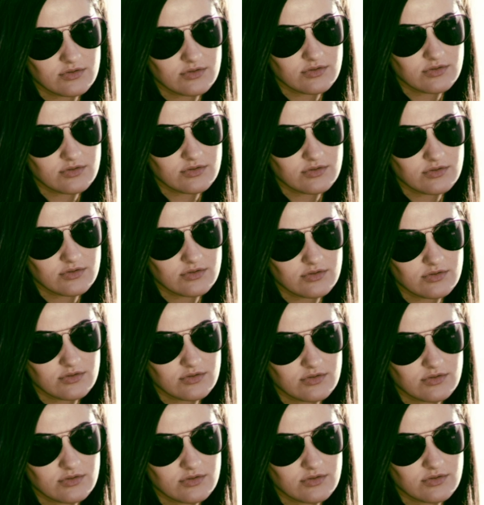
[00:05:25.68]

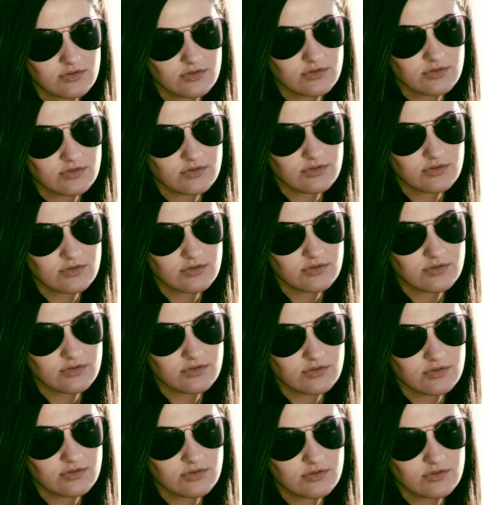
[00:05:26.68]

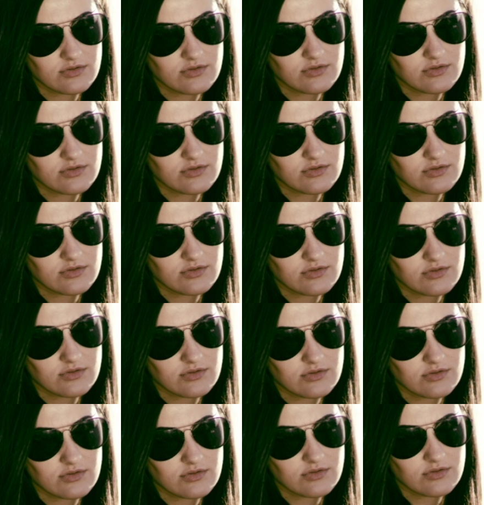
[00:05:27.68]

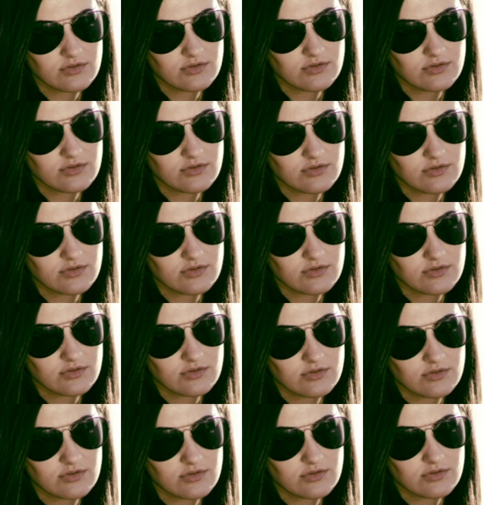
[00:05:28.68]

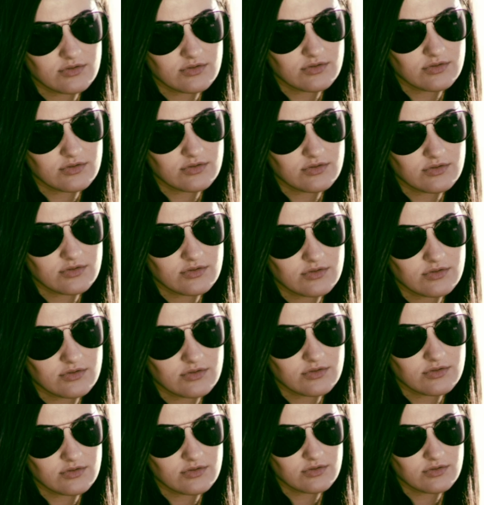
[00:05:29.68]

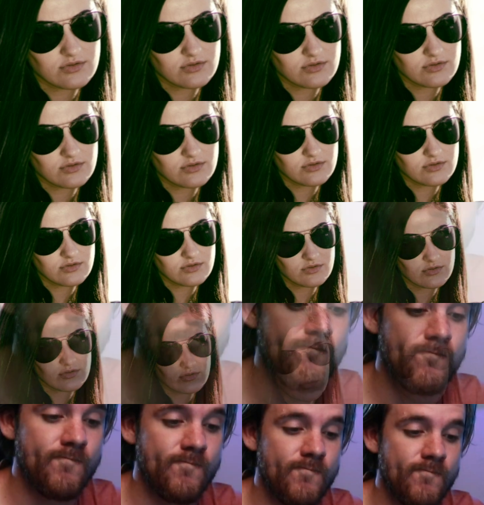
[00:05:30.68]

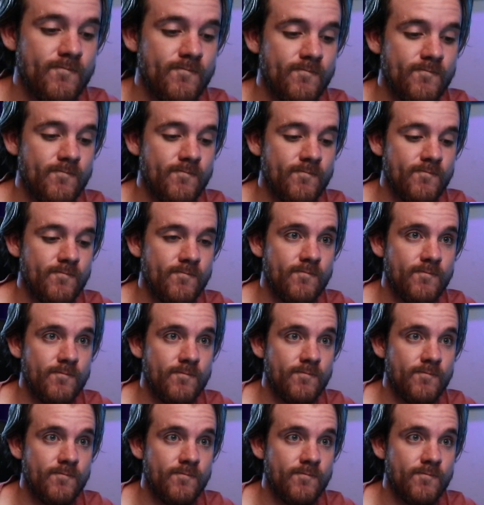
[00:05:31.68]
(silence)